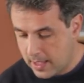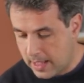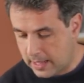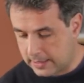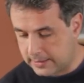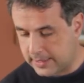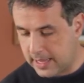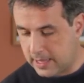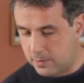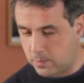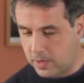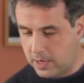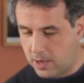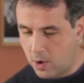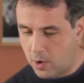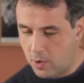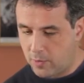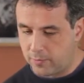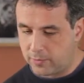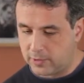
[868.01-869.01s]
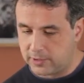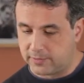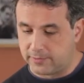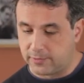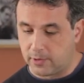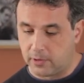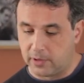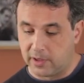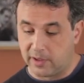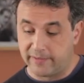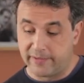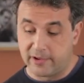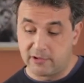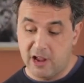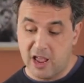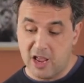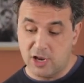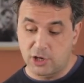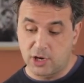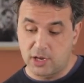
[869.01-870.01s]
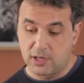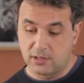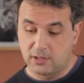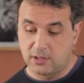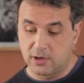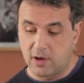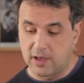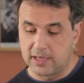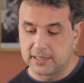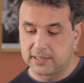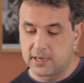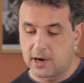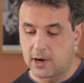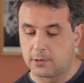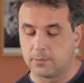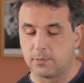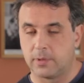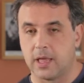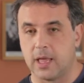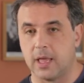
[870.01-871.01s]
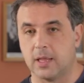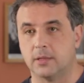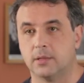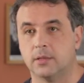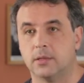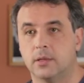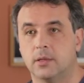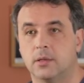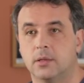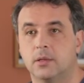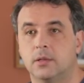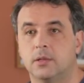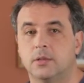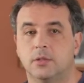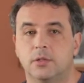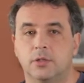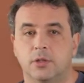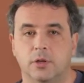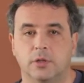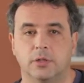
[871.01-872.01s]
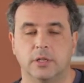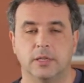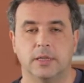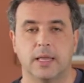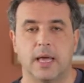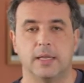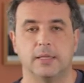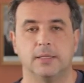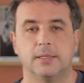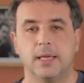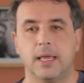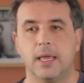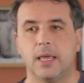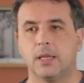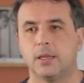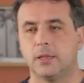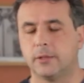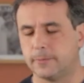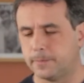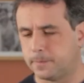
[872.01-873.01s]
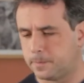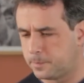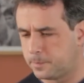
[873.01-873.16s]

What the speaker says: And then we go for the following variation. So I start playing 13-19,